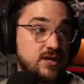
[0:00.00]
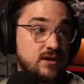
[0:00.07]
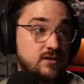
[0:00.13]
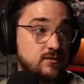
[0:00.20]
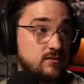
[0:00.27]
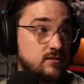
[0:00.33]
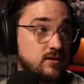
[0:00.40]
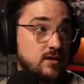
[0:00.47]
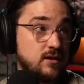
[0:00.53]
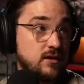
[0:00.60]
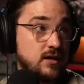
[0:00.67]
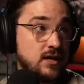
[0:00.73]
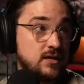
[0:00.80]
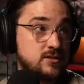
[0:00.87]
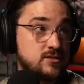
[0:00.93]
it.
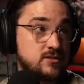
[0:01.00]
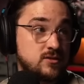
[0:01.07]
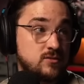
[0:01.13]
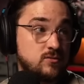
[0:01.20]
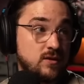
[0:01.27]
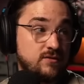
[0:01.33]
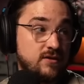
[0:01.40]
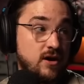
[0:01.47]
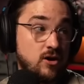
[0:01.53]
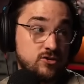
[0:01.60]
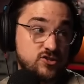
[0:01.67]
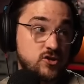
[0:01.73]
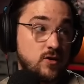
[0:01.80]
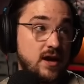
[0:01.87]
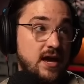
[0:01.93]
We've
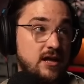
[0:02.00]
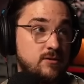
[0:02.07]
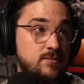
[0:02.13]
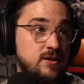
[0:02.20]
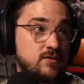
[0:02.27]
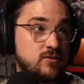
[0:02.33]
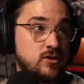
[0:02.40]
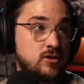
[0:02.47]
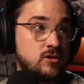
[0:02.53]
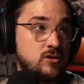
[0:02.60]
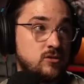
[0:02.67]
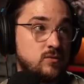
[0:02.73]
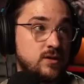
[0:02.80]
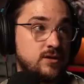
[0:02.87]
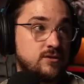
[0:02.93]
also had a bit of a
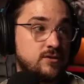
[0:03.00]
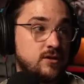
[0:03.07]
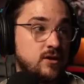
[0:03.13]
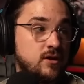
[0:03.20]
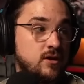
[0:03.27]
lull with